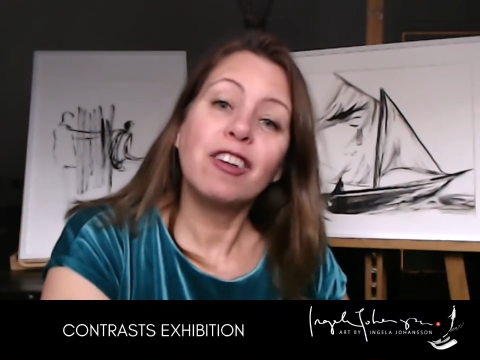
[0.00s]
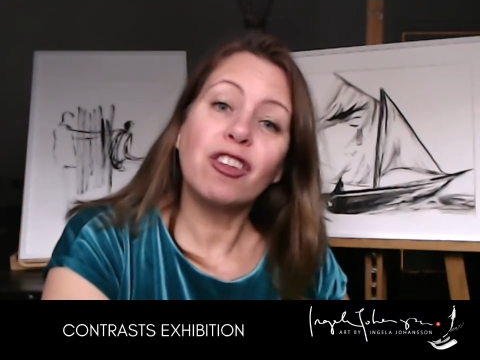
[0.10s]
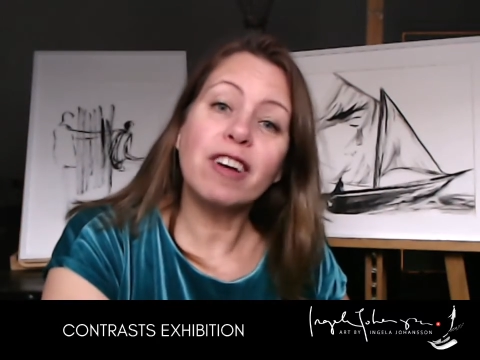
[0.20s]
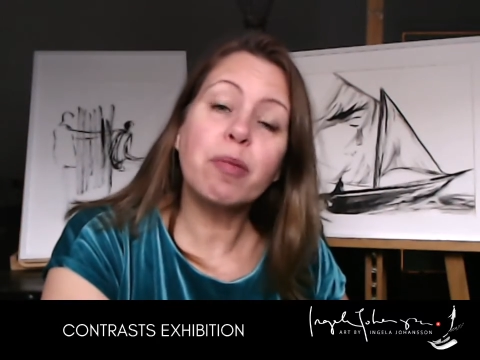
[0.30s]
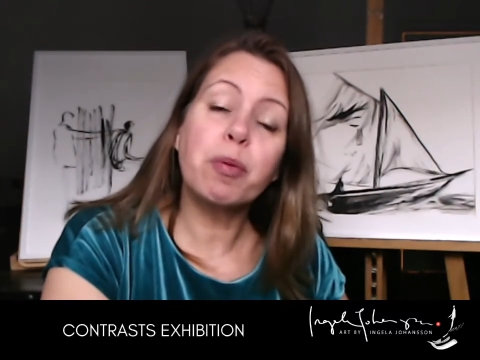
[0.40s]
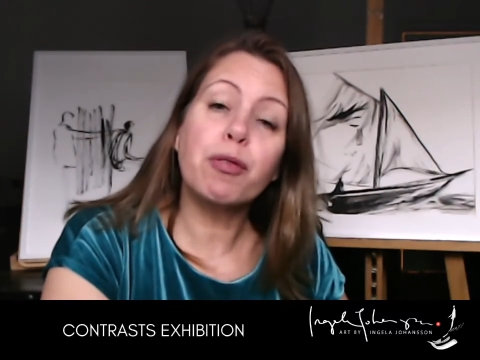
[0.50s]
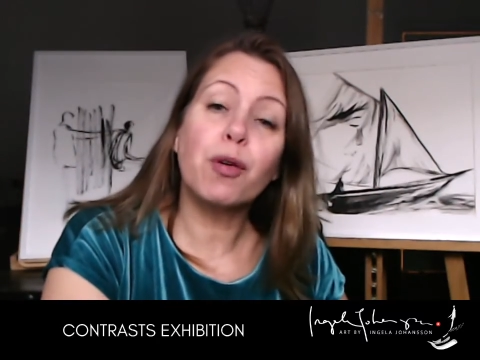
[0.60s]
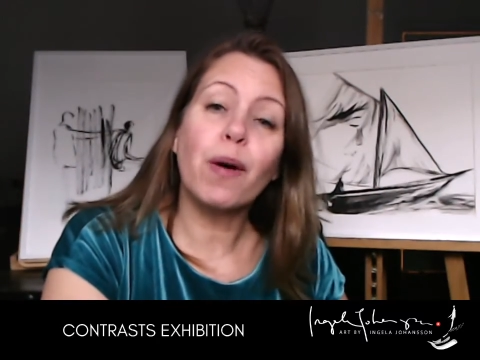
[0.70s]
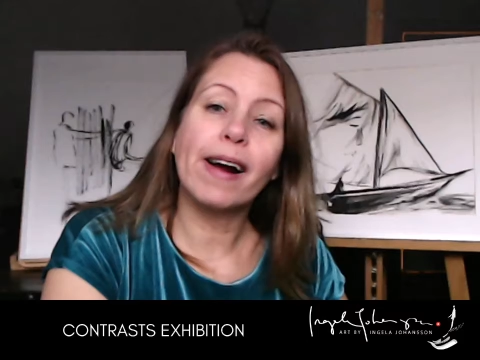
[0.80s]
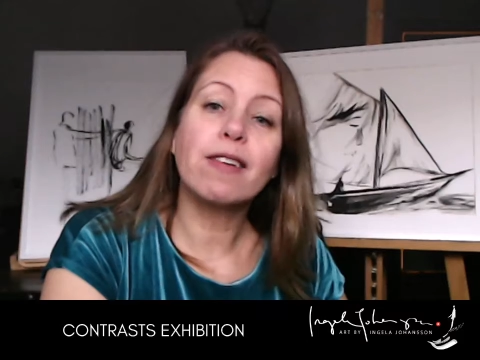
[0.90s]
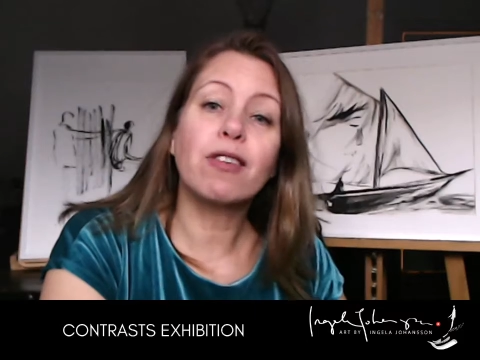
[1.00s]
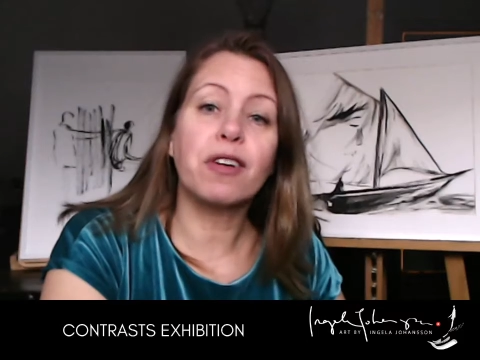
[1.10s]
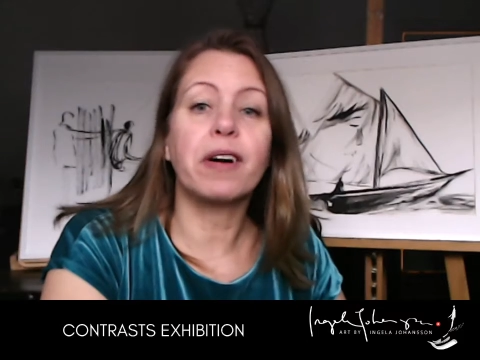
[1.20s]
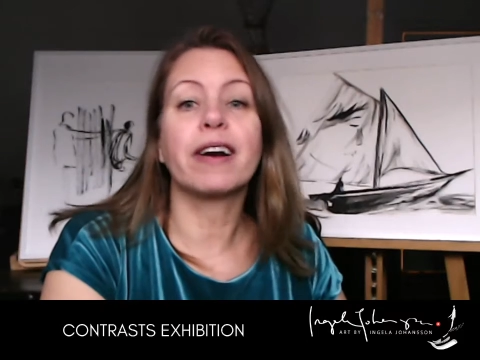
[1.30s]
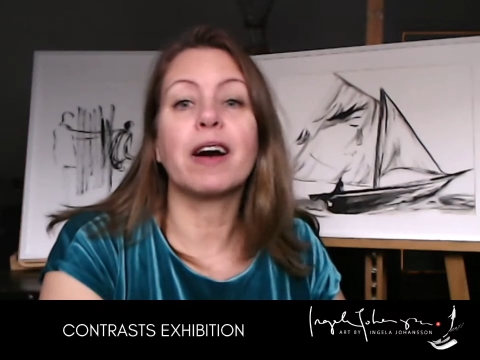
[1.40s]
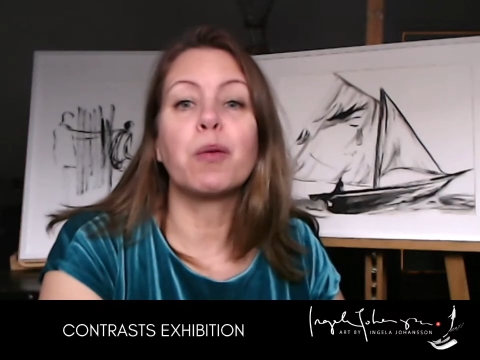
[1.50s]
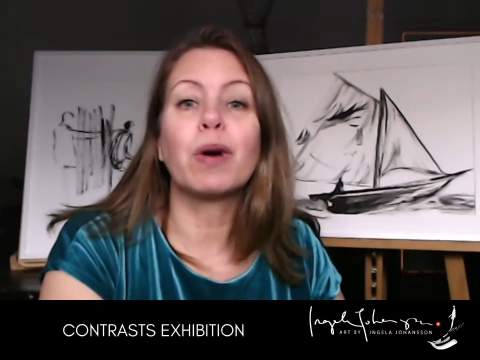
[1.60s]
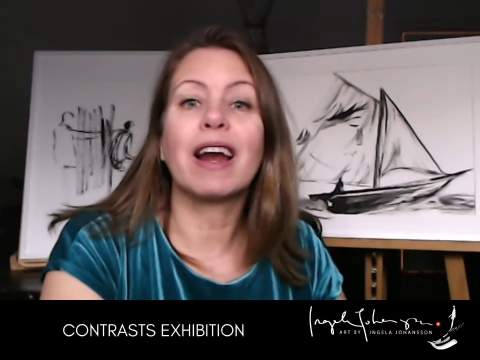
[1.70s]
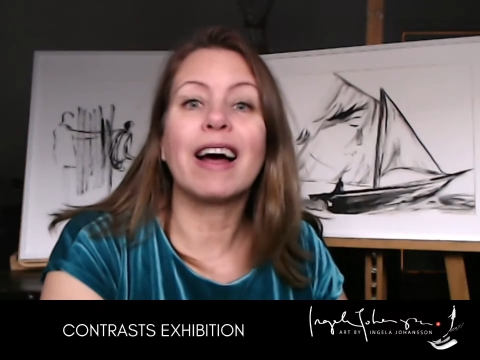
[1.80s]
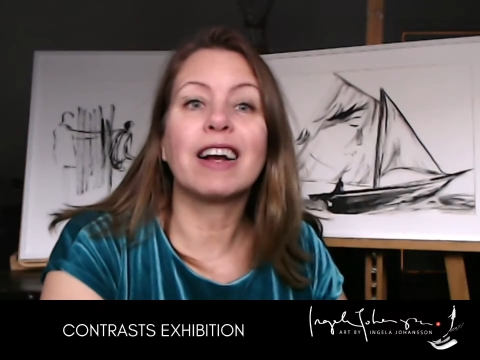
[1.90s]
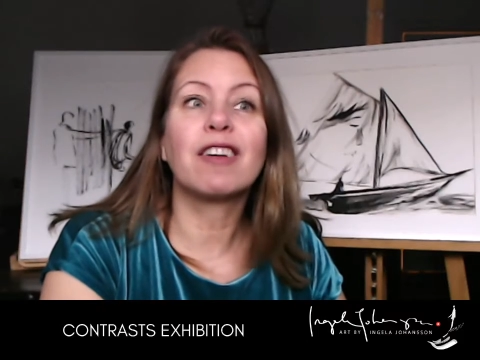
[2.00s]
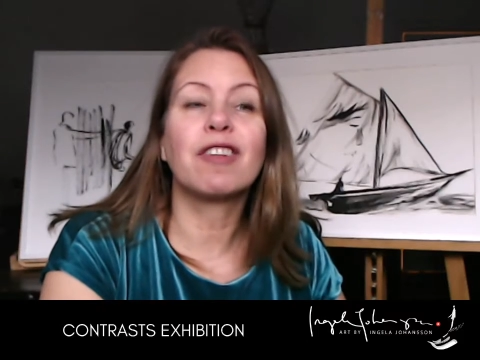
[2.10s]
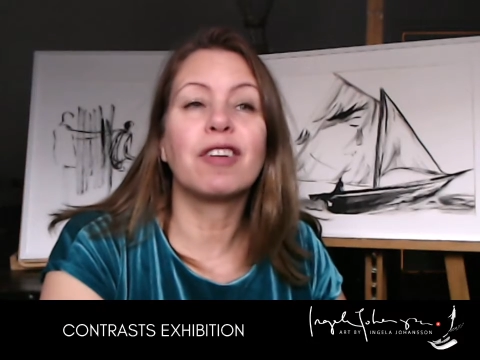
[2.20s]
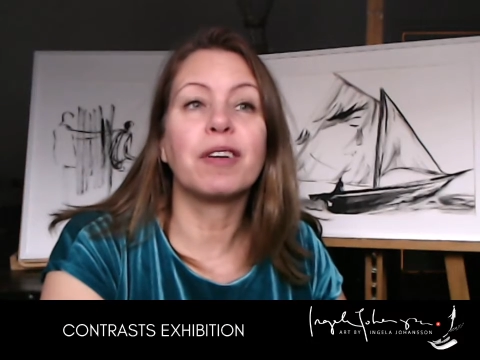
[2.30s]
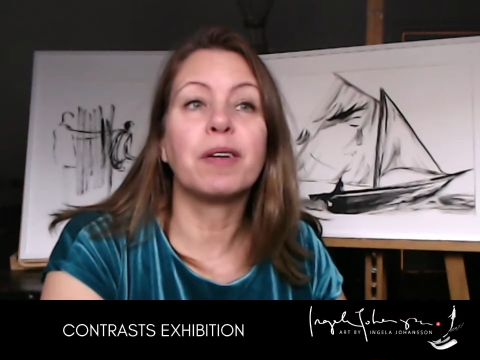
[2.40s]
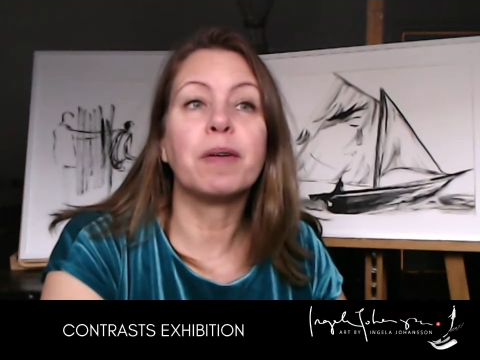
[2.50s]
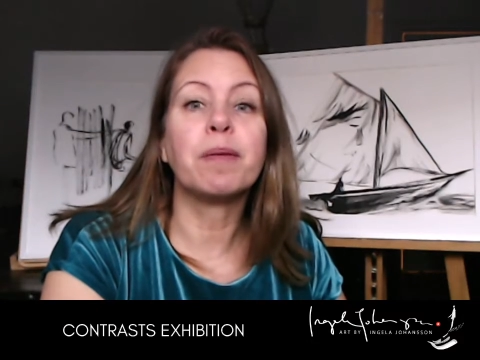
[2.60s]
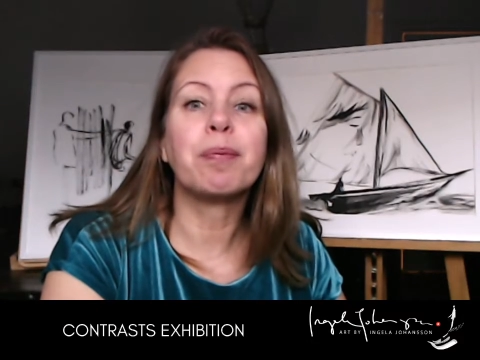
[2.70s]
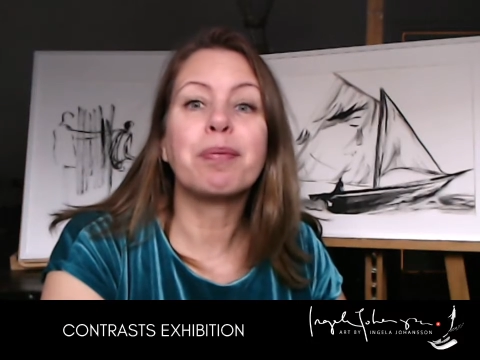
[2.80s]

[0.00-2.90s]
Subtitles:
Just before I start, I would like to